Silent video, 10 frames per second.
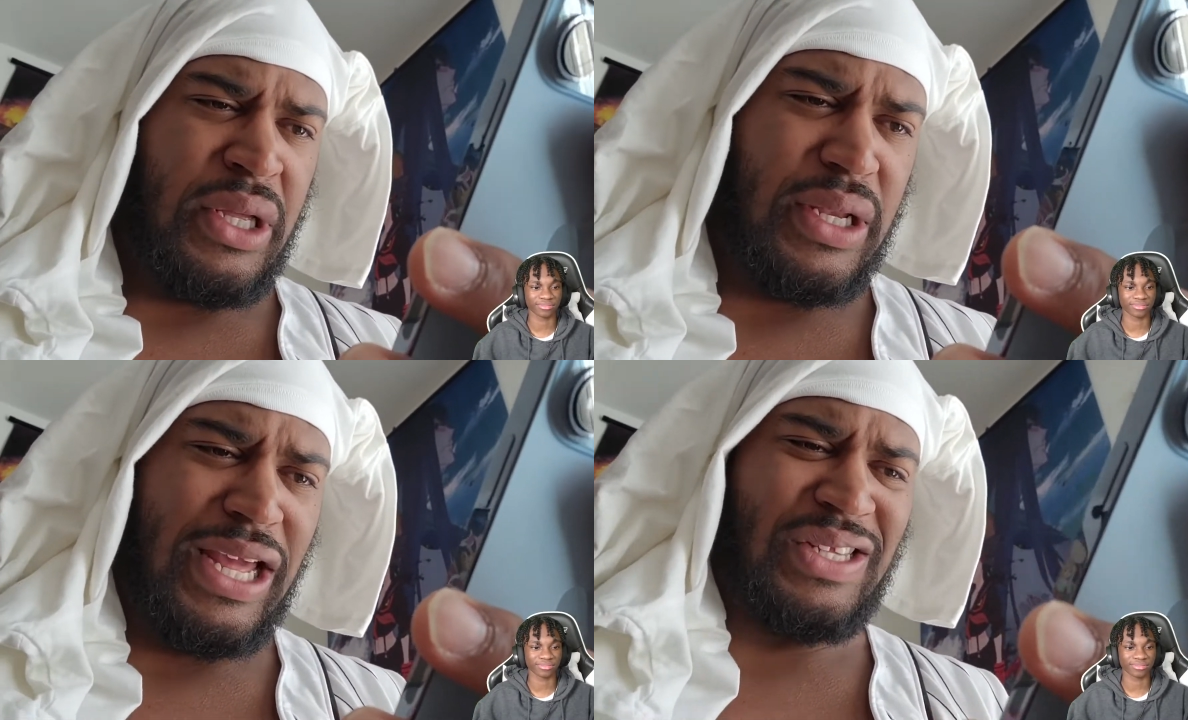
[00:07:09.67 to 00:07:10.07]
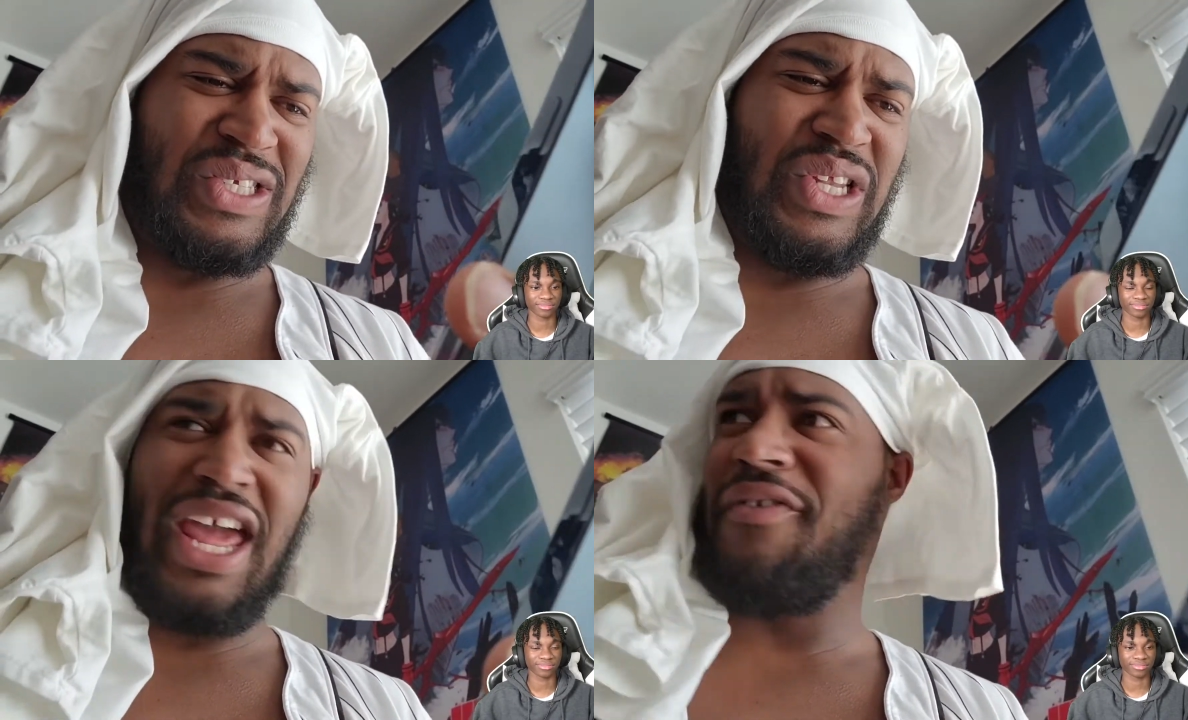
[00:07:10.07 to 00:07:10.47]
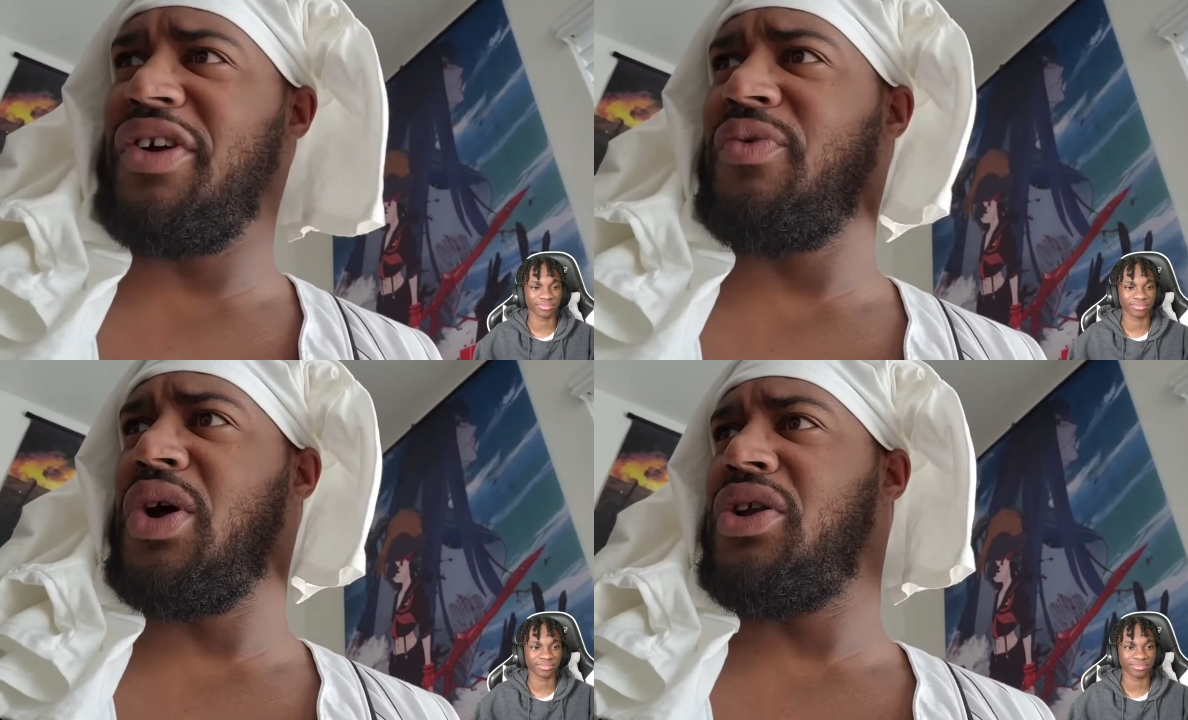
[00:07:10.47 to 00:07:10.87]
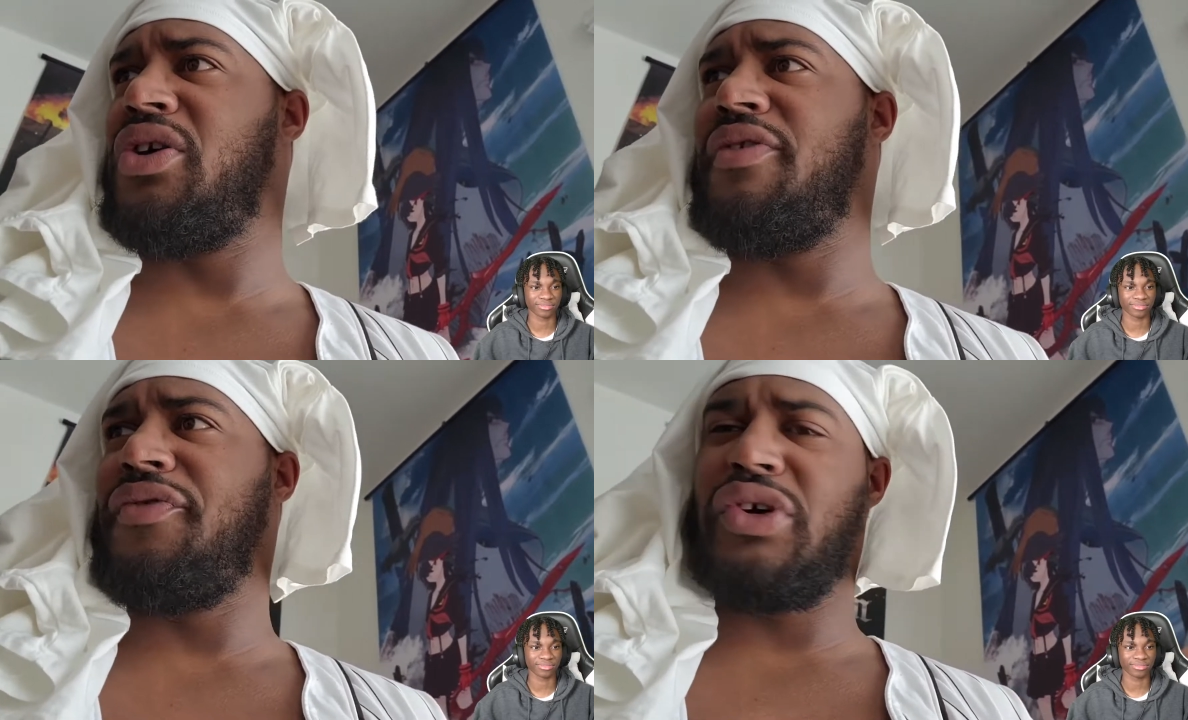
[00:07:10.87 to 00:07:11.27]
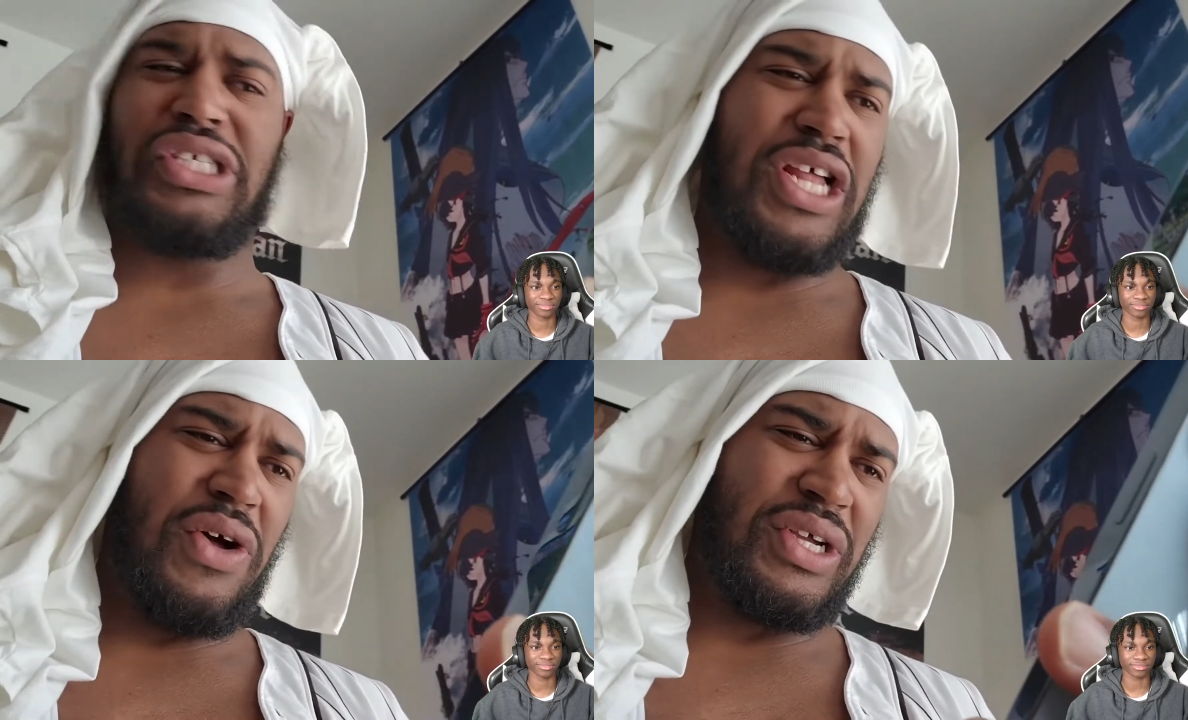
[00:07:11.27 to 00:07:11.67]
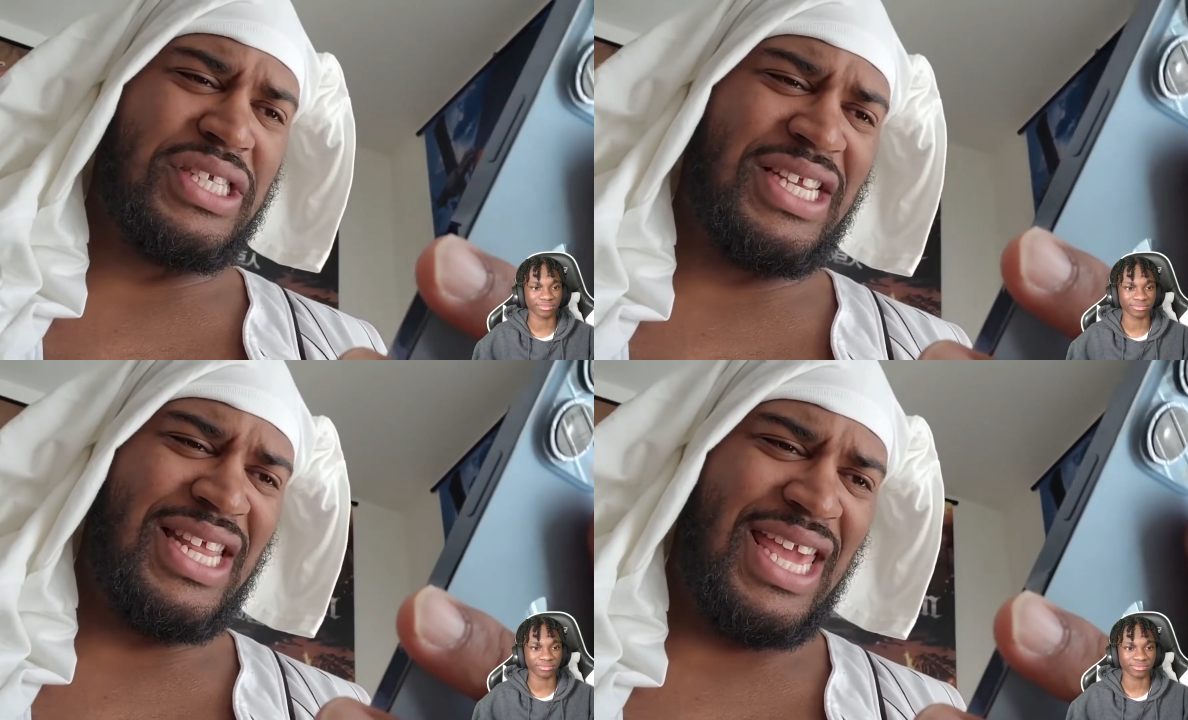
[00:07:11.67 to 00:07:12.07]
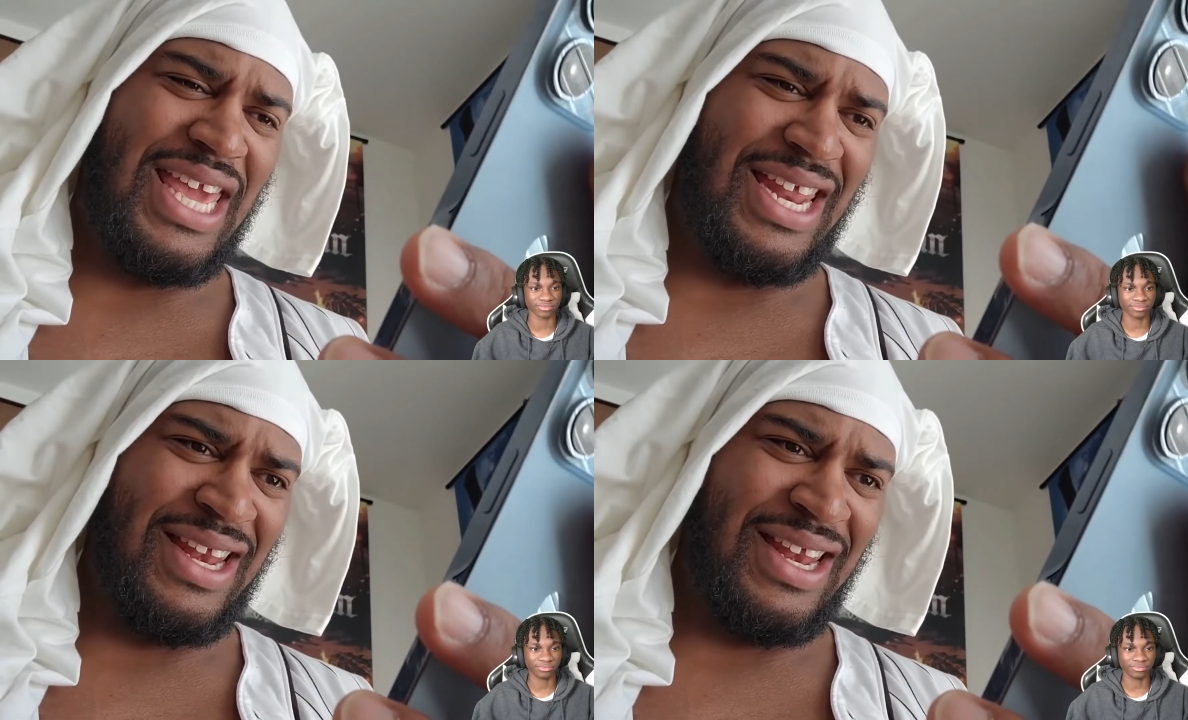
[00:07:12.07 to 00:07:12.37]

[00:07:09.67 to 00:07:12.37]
Speaker 1: letting slavery run on for as long as it did,